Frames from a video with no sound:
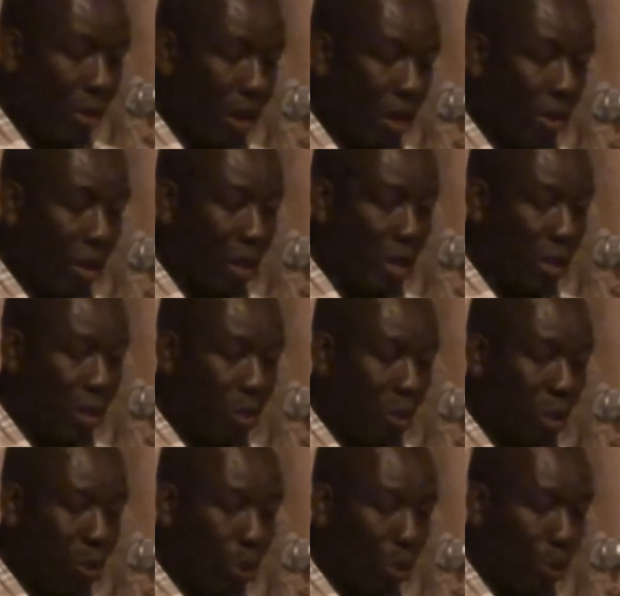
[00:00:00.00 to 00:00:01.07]
areas
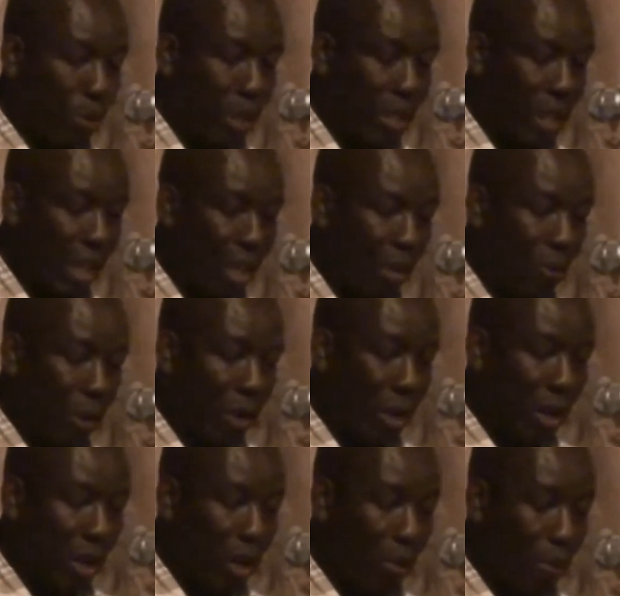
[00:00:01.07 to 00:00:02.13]
which we hope to significantly